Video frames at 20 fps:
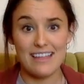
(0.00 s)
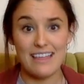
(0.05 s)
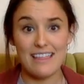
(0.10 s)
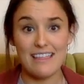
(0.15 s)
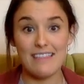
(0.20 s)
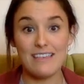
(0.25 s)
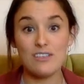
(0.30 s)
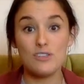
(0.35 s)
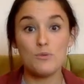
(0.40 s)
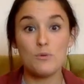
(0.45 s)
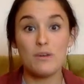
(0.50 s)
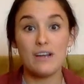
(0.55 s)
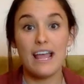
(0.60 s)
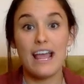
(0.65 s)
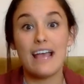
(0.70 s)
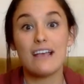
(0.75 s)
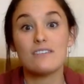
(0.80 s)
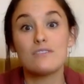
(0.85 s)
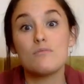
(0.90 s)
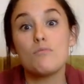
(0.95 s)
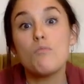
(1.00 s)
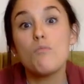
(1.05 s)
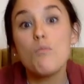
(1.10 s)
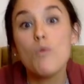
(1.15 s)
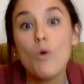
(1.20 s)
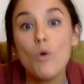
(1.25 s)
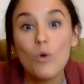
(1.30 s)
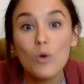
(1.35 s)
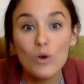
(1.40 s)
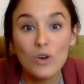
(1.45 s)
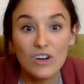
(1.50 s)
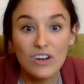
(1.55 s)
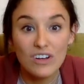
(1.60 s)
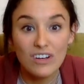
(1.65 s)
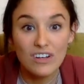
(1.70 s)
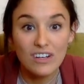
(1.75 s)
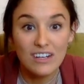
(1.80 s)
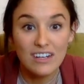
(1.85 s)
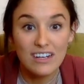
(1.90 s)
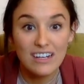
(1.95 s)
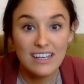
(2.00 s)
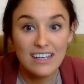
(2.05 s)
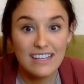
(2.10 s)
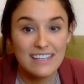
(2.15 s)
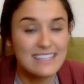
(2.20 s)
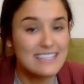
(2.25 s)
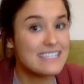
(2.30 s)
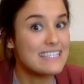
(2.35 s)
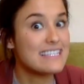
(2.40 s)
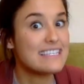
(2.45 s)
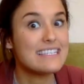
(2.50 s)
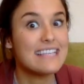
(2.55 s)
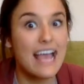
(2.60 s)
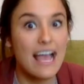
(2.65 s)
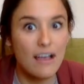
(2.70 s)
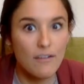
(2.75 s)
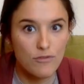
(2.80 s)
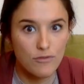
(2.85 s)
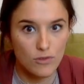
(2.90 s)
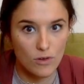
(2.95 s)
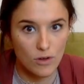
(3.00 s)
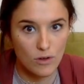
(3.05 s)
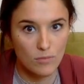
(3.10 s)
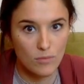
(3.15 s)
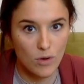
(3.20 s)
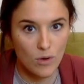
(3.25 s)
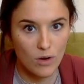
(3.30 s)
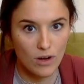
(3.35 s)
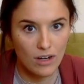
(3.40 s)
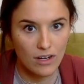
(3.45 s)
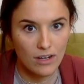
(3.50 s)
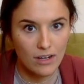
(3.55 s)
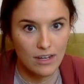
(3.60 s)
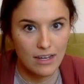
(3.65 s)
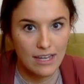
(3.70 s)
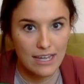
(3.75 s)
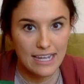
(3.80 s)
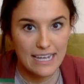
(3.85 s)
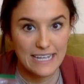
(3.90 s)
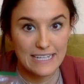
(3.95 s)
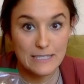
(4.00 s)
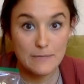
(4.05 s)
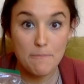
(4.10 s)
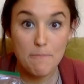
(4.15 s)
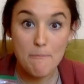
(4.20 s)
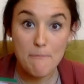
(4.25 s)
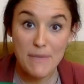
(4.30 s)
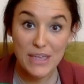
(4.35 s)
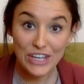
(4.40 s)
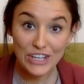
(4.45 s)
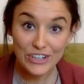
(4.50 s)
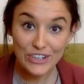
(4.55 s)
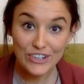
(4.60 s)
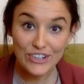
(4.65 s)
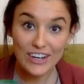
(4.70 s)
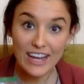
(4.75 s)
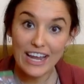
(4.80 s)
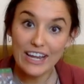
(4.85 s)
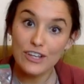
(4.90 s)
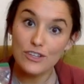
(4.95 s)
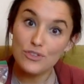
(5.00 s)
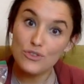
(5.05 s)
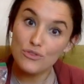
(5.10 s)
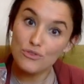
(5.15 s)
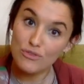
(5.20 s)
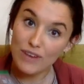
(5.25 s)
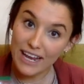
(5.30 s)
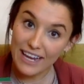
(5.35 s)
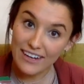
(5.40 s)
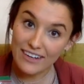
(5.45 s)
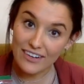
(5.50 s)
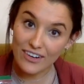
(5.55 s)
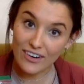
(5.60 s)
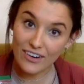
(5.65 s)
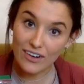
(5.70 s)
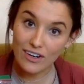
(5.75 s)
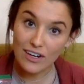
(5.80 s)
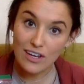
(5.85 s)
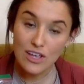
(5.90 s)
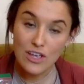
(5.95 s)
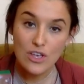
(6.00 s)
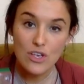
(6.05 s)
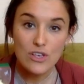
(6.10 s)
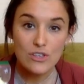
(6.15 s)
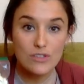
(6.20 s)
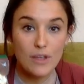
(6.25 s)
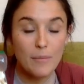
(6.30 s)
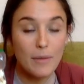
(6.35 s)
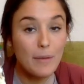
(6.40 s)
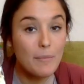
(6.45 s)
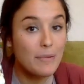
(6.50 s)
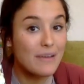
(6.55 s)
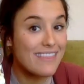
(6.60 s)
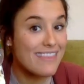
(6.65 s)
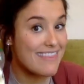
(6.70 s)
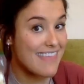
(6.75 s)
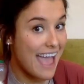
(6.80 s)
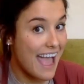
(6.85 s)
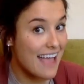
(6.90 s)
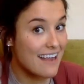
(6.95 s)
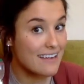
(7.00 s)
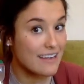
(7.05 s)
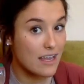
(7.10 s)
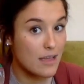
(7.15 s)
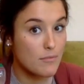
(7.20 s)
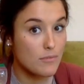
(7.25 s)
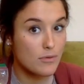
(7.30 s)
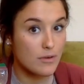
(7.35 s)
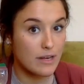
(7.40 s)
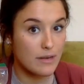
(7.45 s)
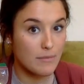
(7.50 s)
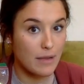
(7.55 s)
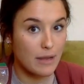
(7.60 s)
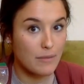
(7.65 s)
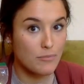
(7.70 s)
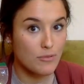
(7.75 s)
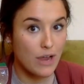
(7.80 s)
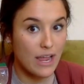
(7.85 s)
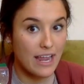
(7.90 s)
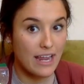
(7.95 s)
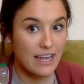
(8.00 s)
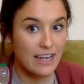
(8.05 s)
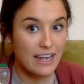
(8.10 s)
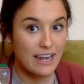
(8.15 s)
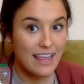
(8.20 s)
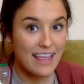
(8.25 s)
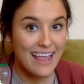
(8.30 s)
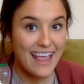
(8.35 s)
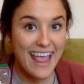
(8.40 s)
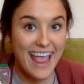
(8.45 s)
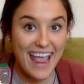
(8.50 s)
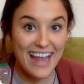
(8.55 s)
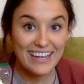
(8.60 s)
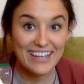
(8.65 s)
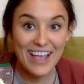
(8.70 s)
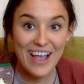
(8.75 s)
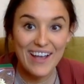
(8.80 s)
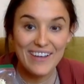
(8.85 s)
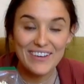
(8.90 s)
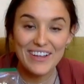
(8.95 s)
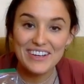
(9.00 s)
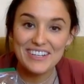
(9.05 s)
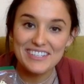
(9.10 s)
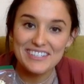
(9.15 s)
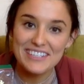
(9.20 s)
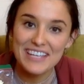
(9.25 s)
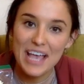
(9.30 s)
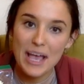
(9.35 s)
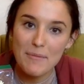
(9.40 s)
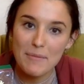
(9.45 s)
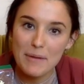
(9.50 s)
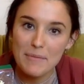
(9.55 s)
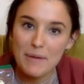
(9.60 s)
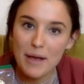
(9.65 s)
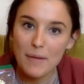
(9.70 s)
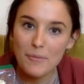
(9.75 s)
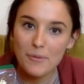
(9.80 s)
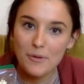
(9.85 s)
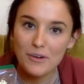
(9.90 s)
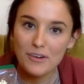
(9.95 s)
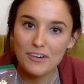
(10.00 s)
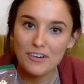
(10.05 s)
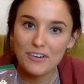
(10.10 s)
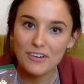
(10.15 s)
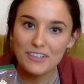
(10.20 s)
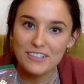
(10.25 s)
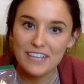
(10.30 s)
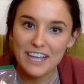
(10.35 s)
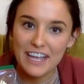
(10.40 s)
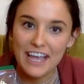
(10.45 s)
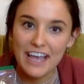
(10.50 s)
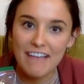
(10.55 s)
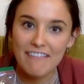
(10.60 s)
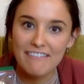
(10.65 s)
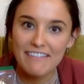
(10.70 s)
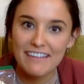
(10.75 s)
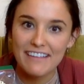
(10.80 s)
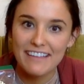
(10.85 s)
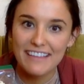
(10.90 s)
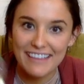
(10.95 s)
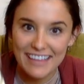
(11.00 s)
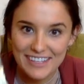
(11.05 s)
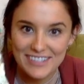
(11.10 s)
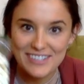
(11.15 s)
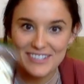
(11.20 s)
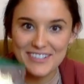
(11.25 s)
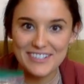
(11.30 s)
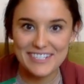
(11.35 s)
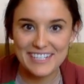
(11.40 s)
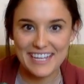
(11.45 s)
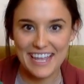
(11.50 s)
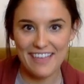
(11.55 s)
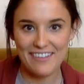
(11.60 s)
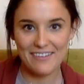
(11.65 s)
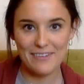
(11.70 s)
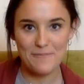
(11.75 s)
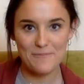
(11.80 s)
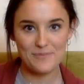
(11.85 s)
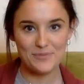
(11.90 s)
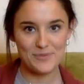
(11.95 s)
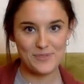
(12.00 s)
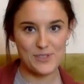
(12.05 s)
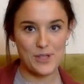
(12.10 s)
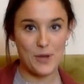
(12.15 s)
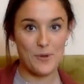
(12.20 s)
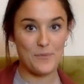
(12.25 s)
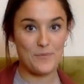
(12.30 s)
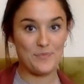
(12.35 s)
This one has more, several more. It's bigger and it's greater. So I'm going to put that number in my brain and count on to see how many popcorn kernels I have. Let's do it together. So,